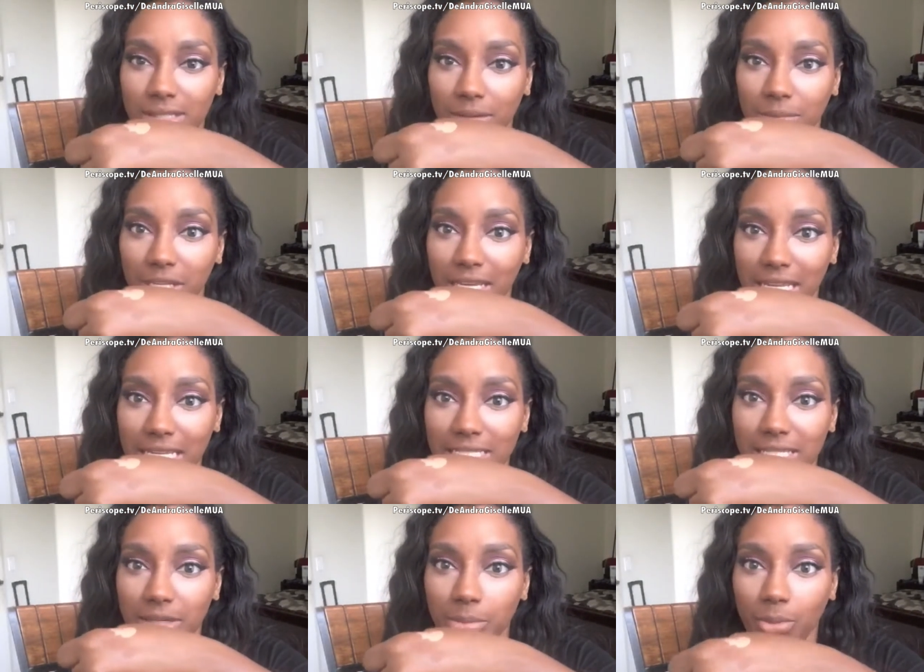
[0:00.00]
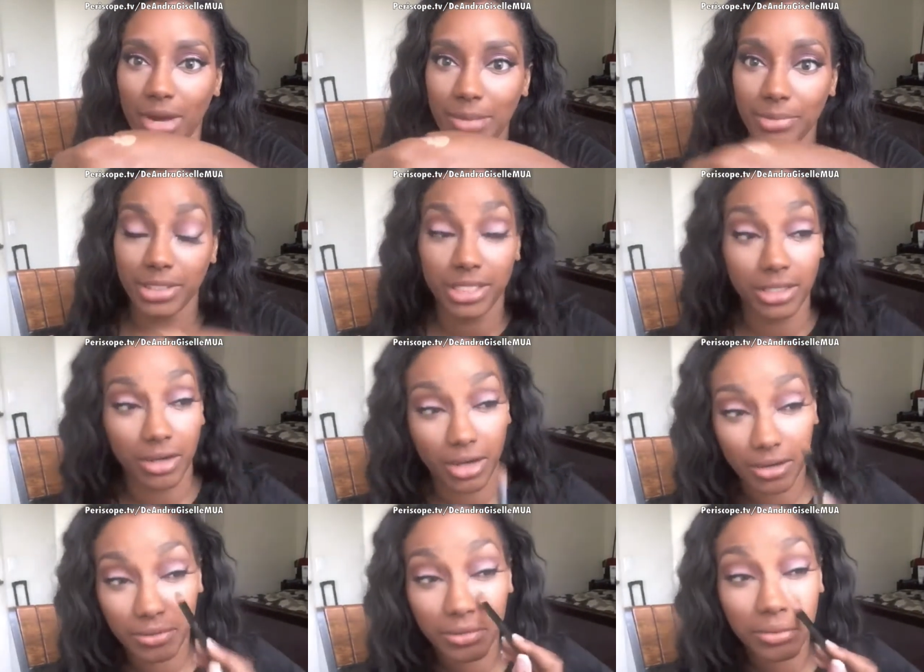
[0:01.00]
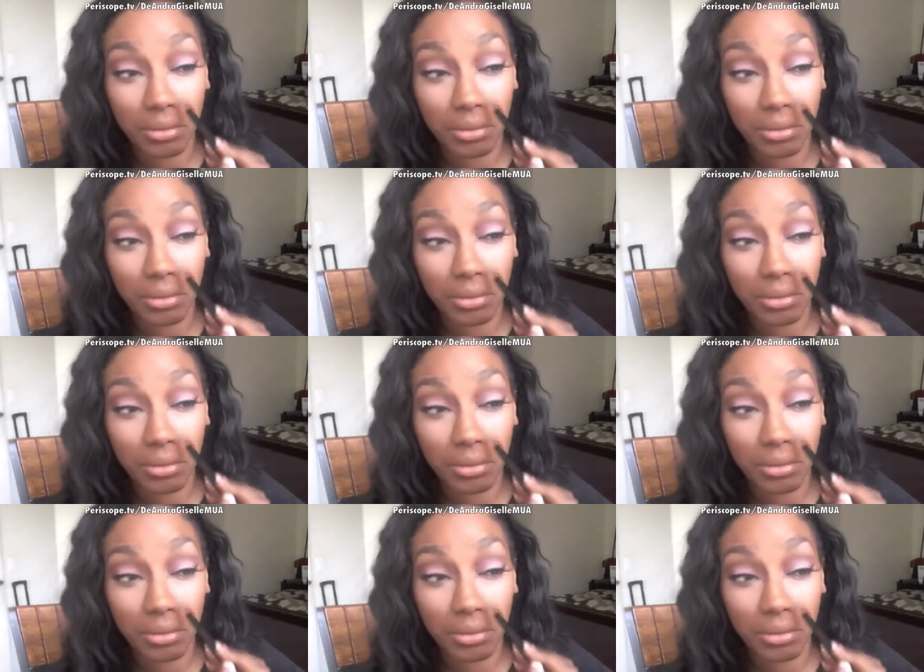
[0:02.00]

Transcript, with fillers: I'm going to end up wiping it off.